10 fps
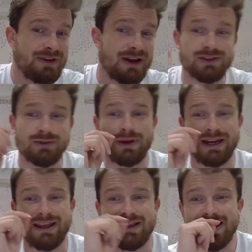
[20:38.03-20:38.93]
We failed to
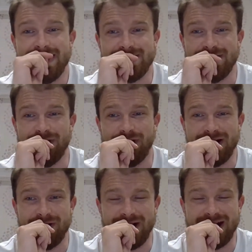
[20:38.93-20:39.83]
win it. So I
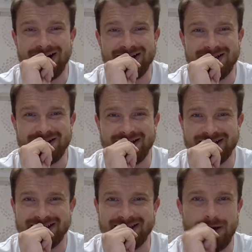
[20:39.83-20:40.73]
find it really hard
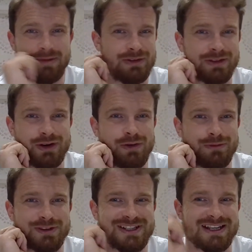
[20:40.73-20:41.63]
sometimes to come in on the
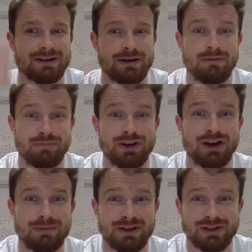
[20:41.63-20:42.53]
Conference League
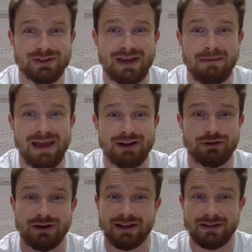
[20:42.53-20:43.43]
purely because of that
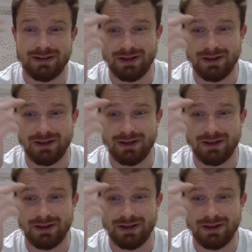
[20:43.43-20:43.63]
metric.